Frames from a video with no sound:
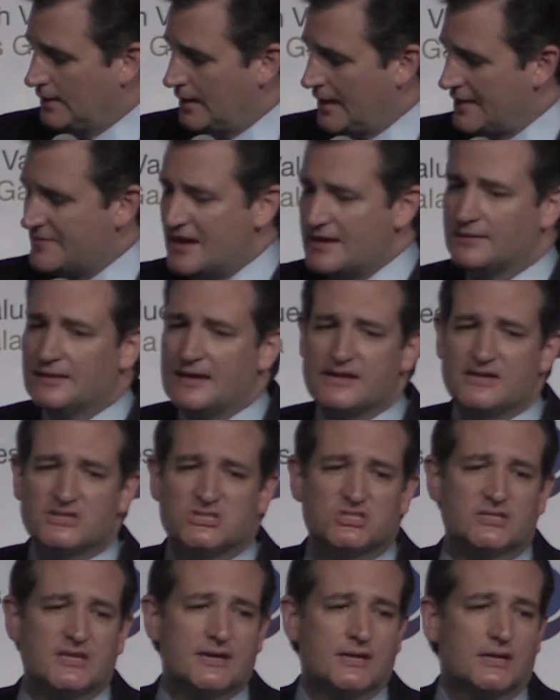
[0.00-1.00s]
And then let
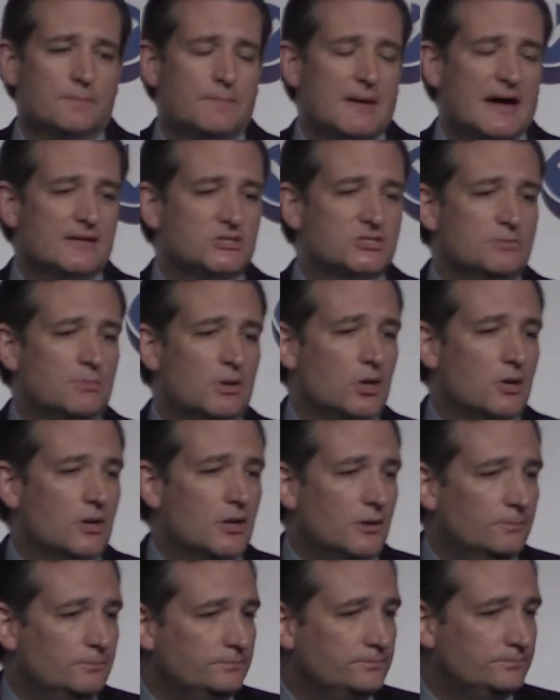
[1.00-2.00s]
us think about tomorrow.